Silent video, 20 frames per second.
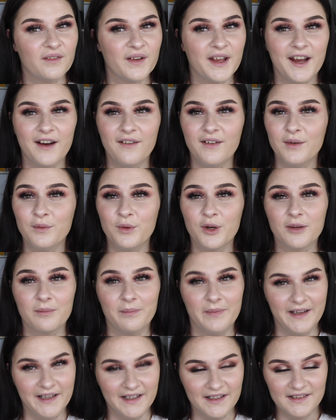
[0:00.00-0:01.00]
how I work
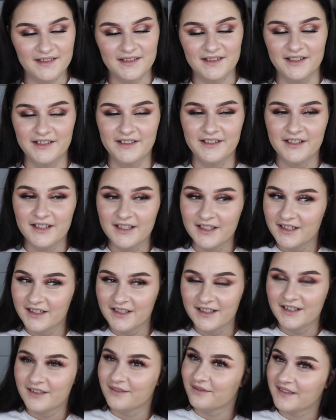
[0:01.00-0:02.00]
best. It
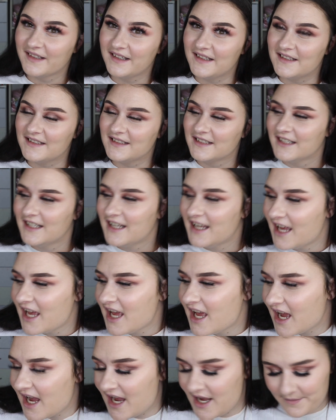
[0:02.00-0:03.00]
really is.
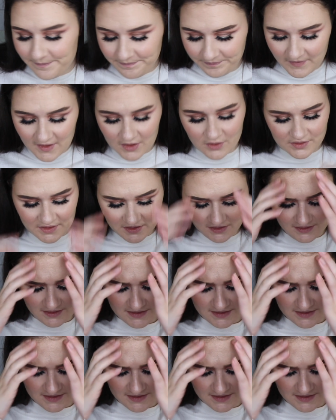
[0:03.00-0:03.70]
Also,